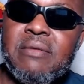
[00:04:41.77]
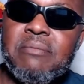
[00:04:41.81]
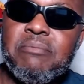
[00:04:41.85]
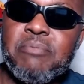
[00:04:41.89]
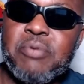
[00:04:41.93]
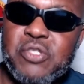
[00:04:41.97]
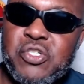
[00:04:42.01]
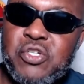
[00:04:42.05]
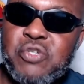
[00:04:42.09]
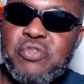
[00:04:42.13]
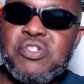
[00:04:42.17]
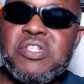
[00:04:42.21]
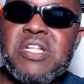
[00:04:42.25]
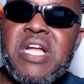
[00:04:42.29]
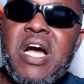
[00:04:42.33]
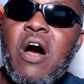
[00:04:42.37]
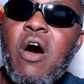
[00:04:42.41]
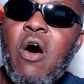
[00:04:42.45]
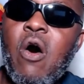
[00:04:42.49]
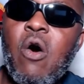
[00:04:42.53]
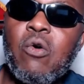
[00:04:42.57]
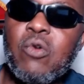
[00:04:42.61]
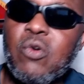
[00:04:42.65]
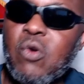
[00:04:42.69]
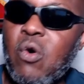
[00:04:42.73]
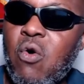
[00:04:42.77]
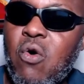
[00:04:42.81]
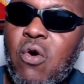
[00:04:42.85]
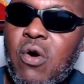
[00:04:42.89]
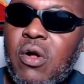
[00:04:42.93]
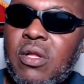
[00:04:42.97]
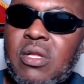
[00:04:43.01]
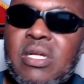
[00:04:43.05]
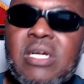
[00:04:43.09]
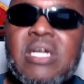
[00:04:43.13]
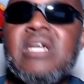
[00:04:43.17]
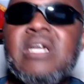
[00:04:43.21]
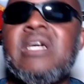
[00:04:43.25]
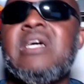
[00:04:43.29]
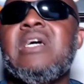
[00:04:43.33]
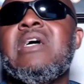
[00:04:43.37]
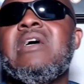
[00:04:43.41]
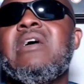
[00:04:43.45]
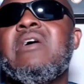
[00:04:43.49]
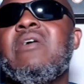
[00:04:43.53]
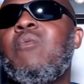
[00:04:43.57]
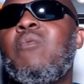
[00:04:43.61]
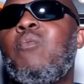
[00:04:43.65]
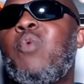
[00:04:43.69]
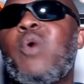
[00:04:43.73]
producing our own oil,
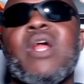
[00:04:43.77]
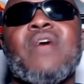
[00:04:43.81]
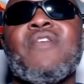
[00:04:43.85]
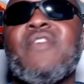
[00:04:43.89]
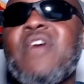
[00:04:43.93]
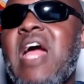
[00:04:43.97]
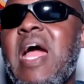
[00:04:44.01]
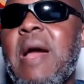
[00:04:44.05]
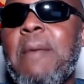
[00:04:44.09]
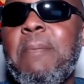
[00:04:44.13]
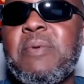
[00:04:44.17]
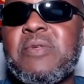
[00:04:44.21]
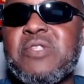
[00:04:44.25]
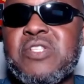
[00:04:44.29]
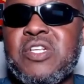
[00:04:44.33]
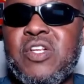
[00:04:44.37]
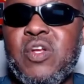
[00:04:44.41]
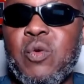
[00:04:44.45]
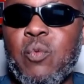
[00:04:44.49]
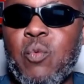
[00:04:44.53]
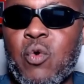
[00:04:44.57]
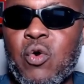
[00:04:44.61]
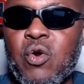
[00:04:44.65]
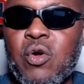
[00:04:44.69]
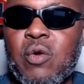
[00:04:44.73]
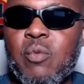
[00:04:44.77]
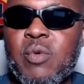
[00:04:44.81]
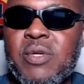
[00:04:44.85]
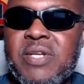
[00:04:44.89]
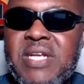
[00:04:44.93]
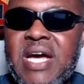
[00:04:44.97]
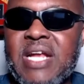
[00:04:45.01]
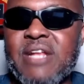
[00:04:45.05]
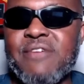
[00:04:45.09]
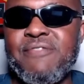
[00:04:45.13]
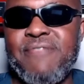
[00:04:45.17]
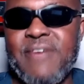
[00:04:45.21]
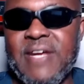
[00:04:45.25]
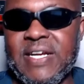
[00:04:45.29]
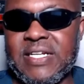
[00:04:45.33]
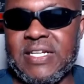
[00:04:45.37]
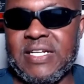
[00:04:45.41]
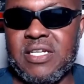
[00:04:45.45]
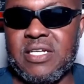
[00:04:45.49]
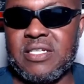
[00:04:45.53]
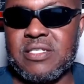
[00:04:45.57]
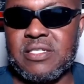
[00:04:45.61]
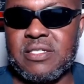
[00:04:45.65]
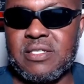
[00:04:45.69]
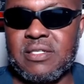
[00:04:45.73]
whatever happens in the world would not affect
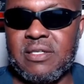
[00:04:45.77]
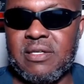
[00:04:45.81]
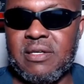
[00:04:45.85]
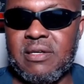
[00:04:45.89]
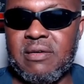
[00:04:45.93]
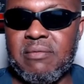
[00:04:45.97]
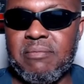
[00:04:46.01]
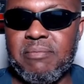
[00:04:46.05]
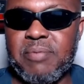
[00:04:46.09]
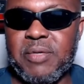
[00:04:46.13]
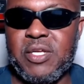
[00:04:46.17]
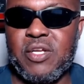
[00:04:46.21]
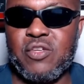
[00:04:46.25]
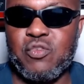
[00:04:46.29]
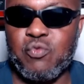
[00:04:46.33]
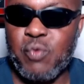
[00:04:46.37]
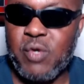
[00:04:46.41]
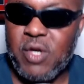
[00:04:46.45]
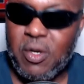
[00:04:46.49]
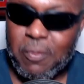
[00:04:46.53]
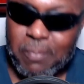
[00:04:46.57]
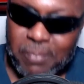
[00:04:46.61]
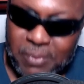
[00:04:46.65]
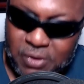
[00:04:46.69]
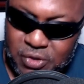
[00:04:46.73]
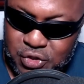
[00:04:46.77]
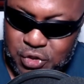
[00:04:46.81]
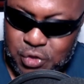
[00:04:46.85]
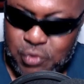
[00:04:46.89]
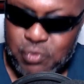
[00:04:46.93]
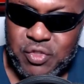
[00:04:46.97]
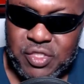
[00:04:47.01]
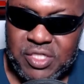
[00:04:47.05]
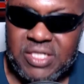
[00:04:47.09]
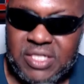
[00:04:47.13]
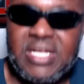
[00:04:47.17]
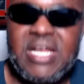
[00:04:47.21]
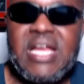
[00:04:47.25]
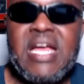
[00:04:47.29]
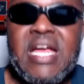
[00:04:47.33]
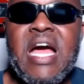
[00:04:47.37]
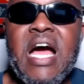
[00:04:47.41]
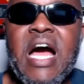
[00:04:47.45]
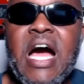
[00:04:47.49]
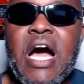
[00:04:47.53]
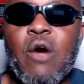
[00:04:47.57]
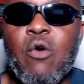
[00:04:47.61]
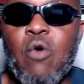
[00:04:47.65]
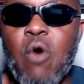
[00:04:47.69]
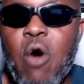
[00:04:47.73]
us because we are producing
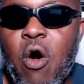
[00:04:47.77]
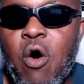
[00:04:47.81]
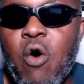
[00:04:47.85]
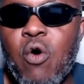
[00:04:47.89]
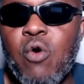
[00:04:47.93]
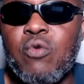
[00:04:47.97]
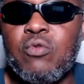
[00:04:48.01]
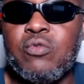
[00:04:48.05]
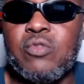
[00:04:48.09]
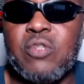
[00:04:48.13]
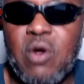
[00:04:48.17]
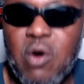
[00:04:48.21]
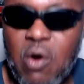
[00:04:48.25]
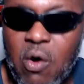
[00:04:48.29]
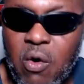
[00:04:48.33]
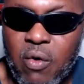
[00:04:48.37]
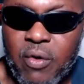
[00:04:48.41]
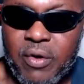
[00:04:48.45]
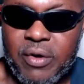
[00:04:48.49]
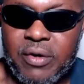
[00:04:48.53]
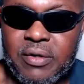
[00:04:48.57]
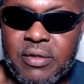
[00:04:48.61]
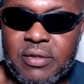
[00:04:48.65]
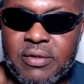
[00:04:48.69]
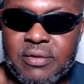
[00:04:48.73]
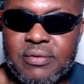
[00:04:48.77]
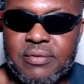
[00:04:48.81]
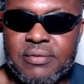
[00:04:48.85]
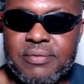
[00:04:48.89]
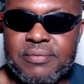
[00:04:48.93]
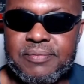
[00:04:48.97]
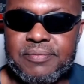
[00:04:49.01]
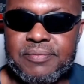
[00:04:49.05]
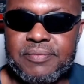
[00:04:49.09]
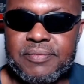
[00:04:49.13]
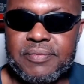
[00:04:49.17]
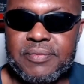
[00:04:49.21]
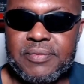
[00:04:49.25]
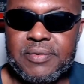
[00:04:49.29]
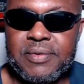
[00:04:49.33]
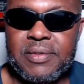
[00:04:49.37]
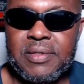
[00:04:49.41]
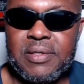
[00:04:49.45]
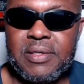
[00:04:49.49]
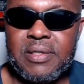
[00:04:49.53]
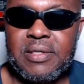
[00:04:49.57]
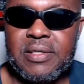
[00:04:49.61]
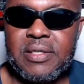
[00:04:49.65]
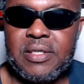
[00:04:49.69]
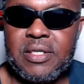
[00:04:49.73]
our own oil.
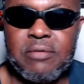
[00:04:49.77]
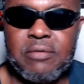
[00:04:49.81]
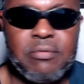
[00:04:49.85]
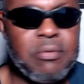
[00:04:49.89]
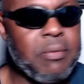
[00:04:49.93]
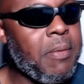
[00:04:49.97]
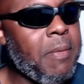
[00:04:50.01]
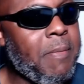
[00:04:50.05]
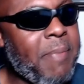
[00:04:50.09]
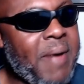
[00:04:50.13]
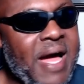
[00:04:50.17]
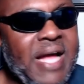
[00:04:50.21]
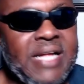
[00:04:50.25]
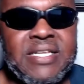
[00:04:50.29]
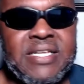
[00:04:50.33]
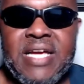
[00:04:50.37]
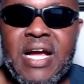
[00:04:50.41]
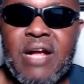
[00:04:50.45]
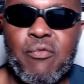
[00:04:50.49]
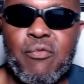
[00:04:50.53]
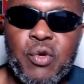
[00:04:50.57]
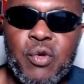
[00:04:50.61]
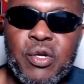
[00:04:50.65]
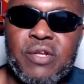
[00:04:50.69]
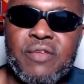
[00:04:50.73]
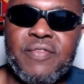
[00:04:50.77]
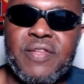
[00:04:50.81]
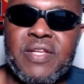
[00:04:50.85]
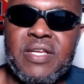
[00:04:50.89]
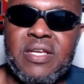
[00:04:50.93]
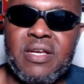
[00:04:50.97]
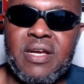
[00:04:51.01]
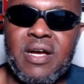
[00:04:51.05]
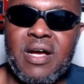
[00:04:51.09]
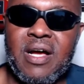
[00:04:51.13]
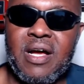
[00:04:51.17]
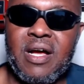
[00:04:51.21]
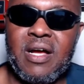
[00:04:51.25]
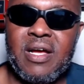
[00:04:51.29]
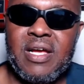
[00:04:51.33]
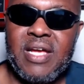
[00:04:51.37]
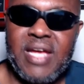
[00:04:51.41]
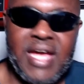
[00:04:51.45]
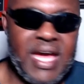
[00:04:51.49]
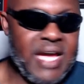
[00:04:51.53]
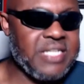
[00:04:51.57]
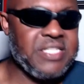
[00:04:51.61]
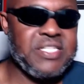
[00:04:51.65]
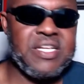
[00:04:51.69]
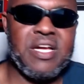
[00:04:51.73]
You remember Biden got rid of the
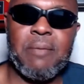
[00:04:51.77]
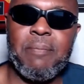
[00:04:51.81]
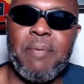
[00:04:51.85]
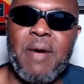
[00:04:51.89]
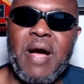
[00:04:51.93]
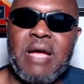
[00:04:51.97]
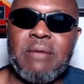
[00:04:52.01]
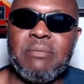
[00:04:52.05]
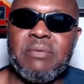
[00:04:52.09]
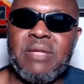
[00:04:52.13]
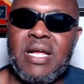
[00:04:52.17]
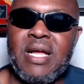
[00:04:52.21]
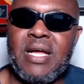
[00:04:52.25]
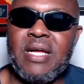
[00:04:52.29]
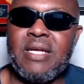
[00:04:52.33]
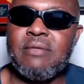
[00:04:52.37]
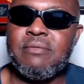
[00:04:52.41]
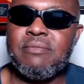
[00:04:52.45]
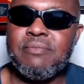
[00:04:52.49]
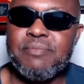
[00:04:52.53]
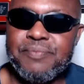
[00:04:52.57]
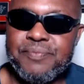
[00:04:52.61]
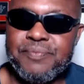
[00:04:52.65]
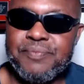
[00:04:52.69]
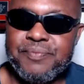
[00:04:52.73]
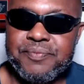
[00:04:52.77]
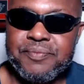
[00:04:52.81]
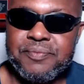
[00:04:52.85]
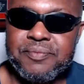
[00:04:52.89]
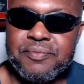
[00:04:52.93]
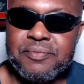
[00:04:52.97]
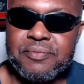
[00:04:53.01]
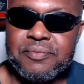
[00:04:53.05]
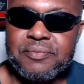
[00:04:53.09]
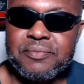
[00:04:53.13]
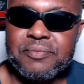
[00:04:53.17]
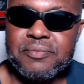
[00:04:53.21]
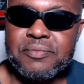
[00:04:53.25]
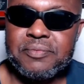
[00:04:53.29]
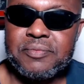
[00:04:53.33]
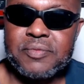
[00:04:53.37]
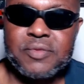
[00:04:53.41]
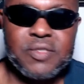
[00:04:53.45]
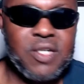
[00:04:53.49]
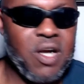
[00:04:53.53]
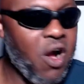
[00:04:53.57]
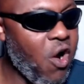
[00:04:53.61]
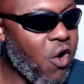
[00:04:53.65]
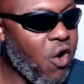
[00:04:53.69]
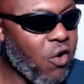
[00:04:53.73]
XL pipeline?
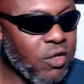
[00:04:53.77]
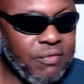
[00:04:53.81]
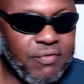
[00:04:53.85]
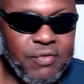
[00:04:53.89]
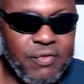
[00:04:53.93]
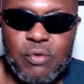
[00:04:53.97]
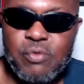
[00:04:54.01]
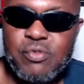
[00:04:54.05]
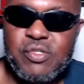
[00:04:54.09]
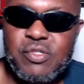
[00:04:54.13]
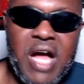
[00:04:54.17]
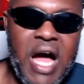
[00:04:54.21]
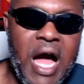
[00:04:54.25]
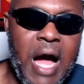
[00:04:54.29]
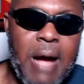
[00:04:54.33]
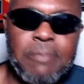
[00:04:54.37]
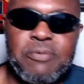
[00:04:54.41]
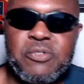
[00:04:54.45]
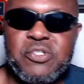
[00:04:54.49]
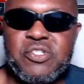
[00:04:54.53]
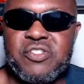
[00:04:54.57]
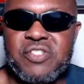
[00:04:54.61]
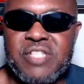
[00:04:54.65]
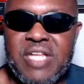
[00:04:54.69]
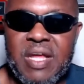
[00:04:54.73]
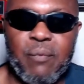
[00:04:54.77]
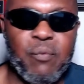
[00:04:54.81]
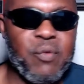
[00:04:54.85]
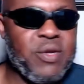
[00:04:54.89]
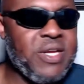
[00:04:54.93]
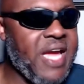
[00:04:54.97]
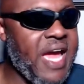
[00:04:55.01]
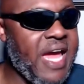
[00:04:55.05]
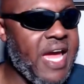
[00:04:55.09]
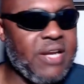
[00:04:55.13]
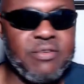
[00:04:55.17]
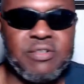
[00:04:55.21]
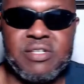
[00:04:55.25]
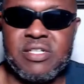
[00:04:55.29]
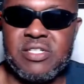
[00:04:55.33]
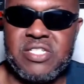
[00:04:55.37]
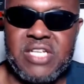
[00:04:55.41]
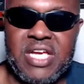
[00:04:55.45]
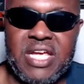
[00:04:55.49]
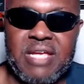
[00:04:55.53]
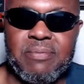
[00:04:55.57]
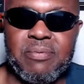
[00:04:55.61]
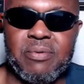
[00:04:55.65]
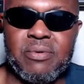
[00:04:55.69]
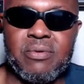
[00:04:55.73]
All of those options that we had on the
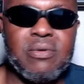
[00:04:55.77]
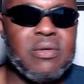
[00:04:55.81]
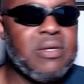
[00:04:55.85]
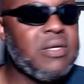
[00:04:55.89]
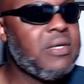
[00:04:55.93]
table,